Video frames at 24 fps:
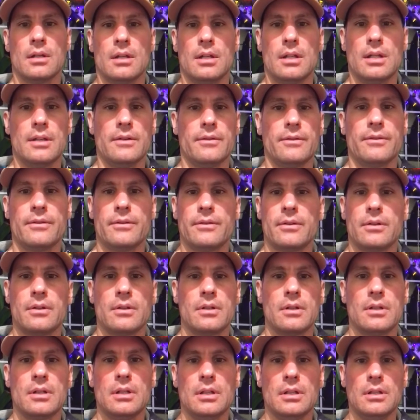If
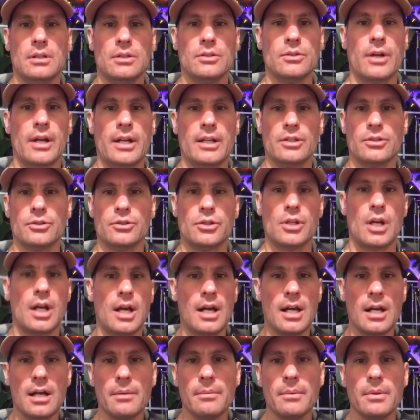you're at your
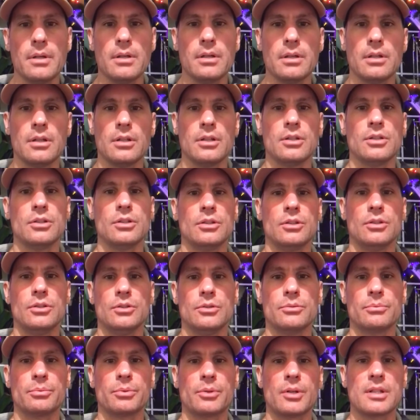job,
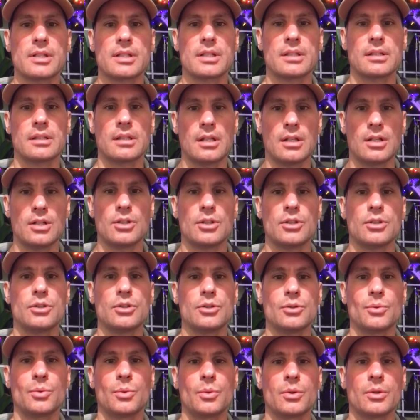you're present there,
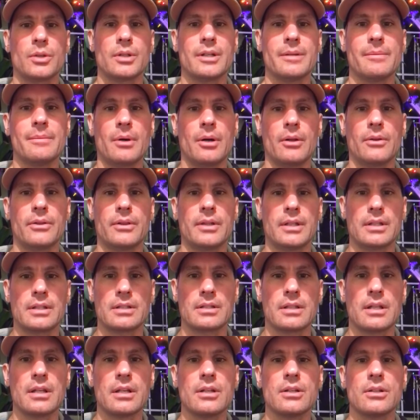you're worried about
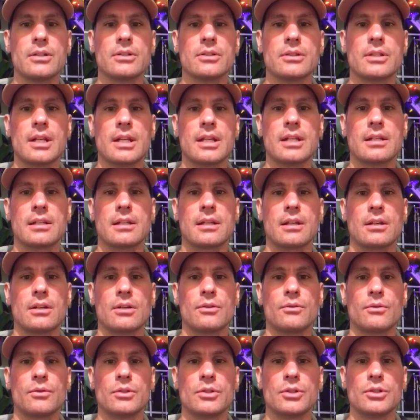things there, you're taking care
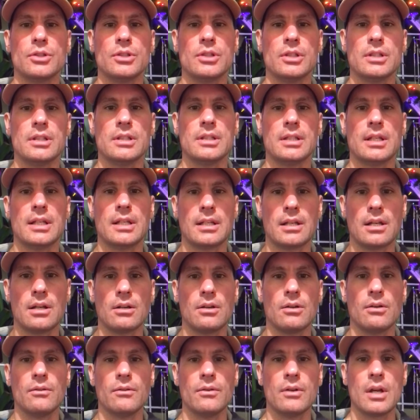of what you need to take
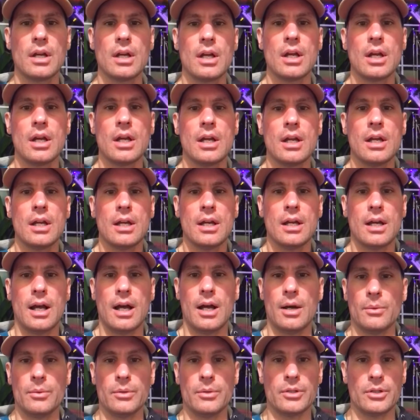care of.
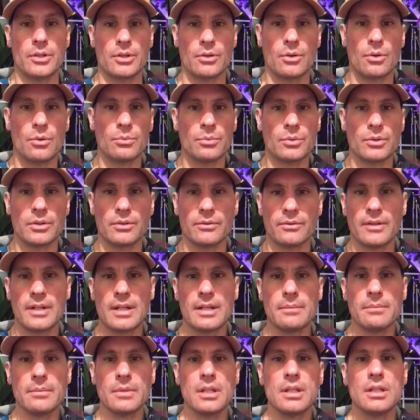When you're at home with your
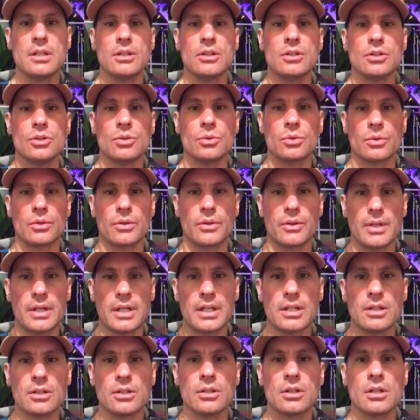family, you're
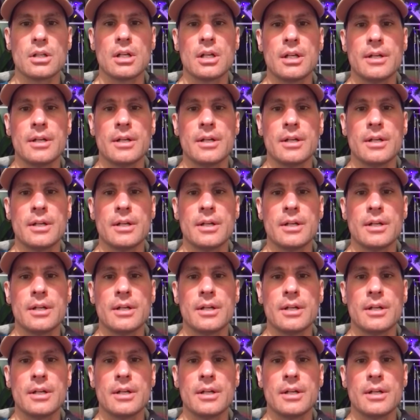there.